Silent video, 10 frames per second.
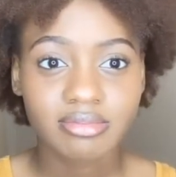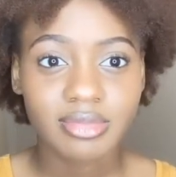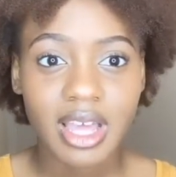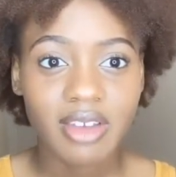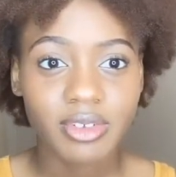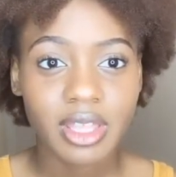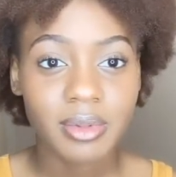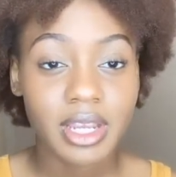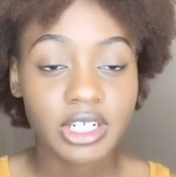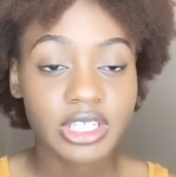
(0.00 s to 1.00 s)
I feel like my
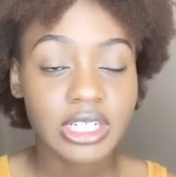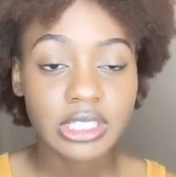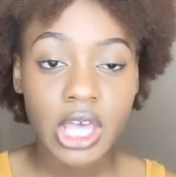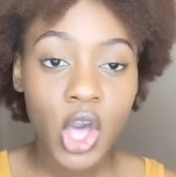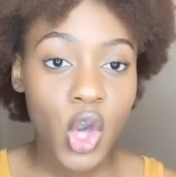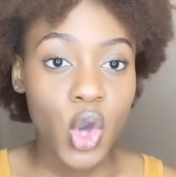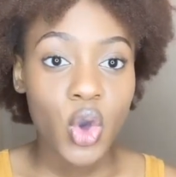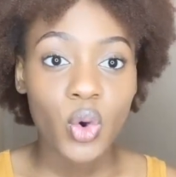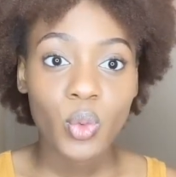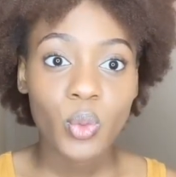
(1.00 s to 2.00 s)
hair sheds
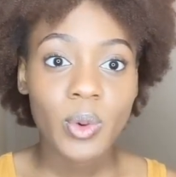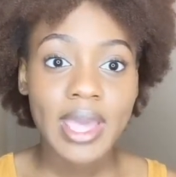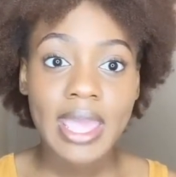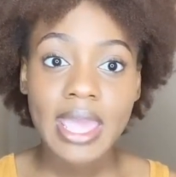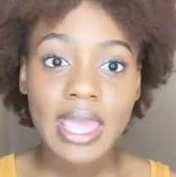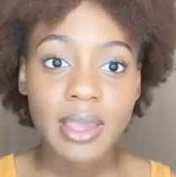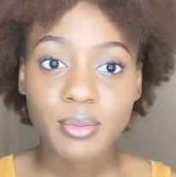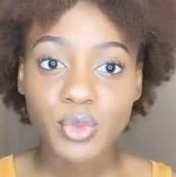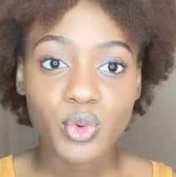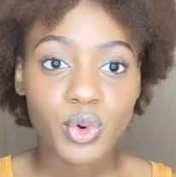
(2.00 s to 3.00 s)
way
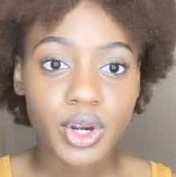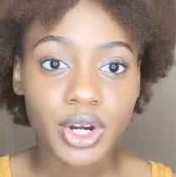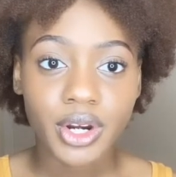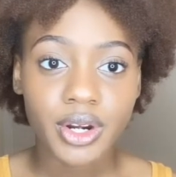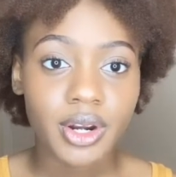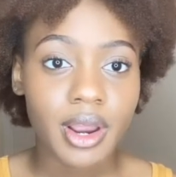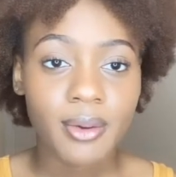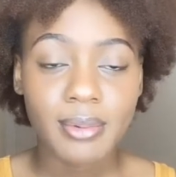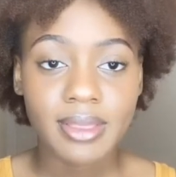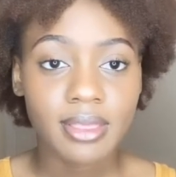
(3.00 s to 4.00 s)
more
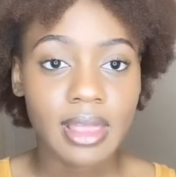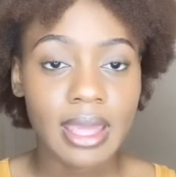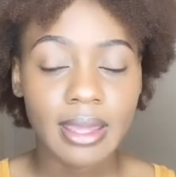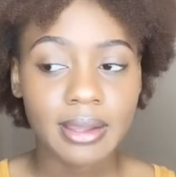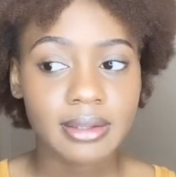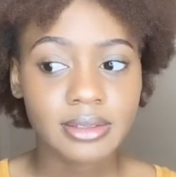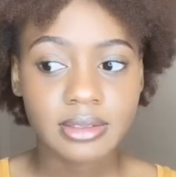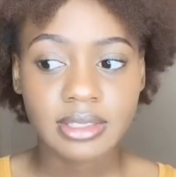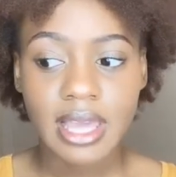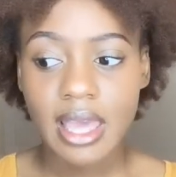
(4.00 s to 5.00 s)
with like
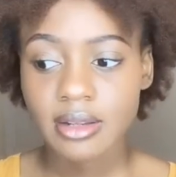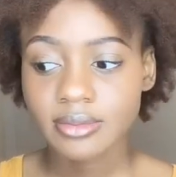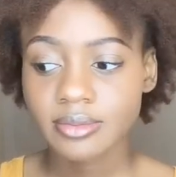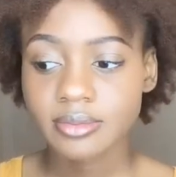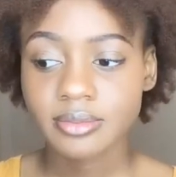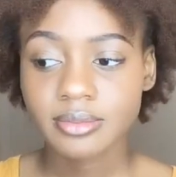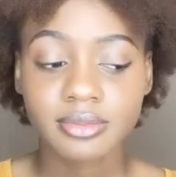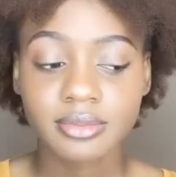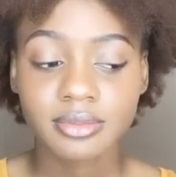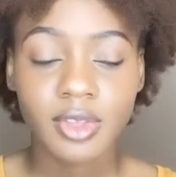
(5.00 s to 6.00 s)
that.
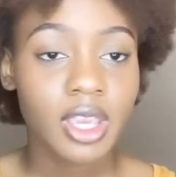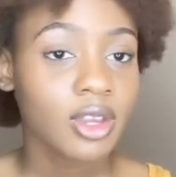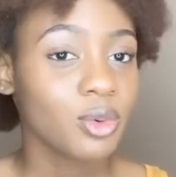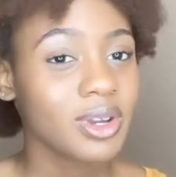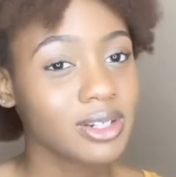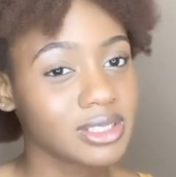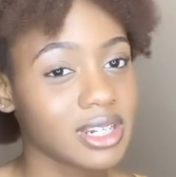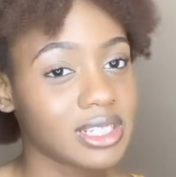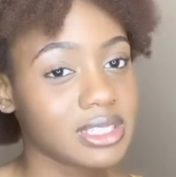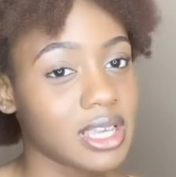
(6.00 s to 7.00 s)
What else can
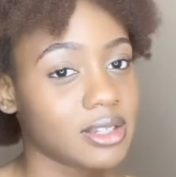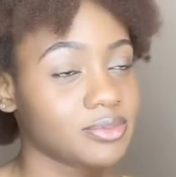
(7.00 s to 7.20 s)
I say?